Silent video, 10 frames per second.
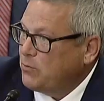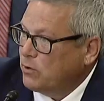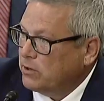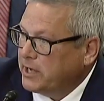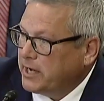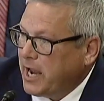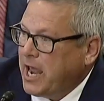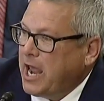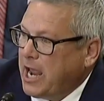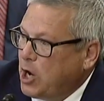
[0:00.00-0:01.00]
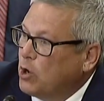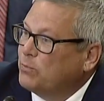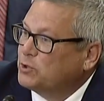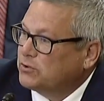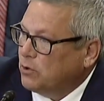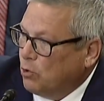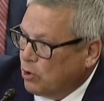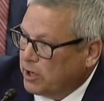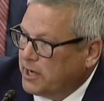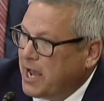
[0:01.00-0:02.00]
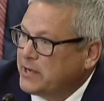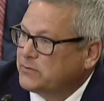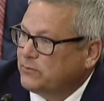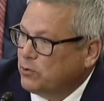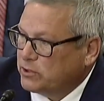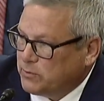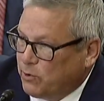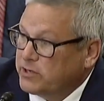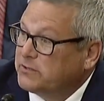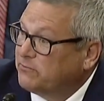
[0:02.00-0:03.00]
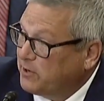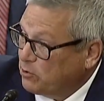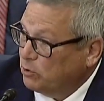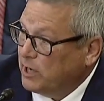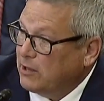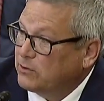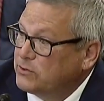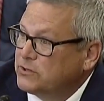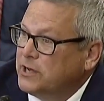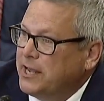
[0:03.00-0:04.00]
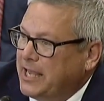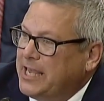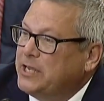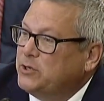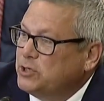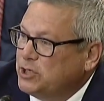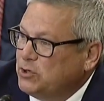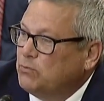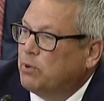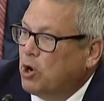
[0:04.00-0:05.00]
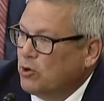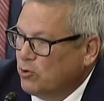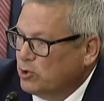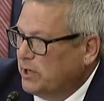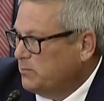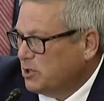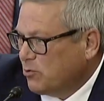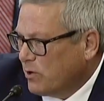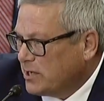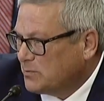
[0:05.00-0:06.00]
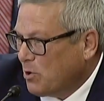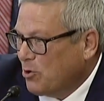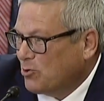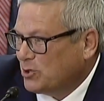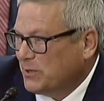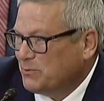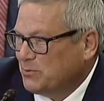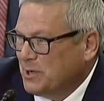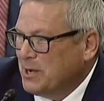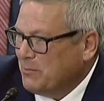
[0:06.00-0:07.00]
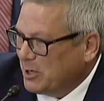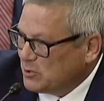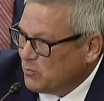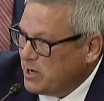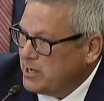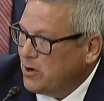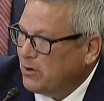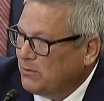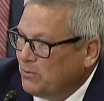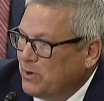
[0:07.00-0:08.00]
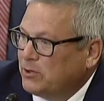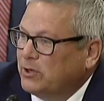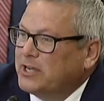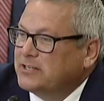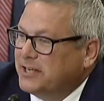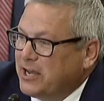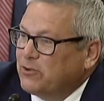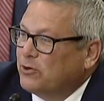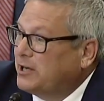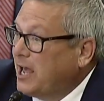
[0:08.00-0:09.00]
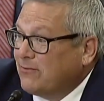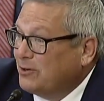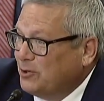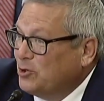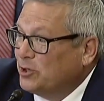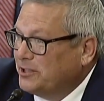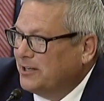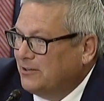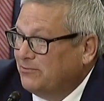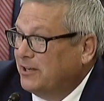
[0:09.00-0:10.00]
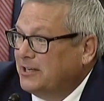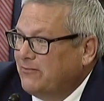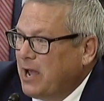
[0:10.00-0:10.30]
really helps organize folks, bring some federal dollars into partnerships. It creates partnerships because we will get together, and to have a good, effective